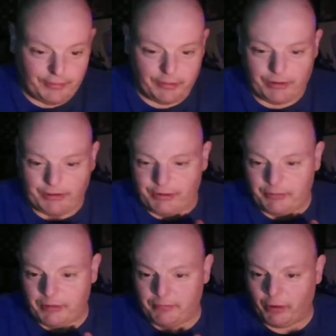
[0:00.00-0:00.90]
If anybody has
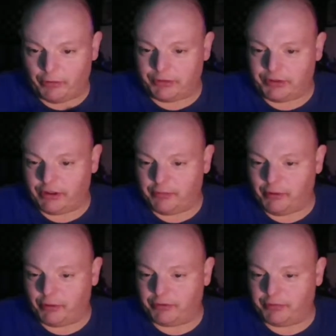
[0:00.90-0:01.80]
seen my post on the
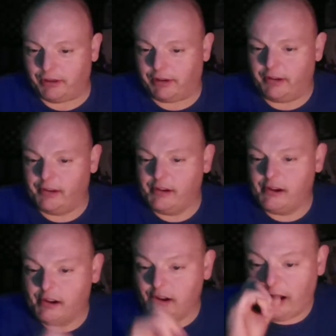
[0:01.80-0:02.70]
post thing,
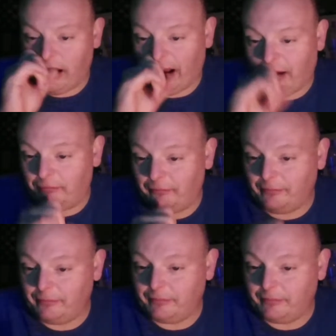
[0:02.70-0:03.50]
um,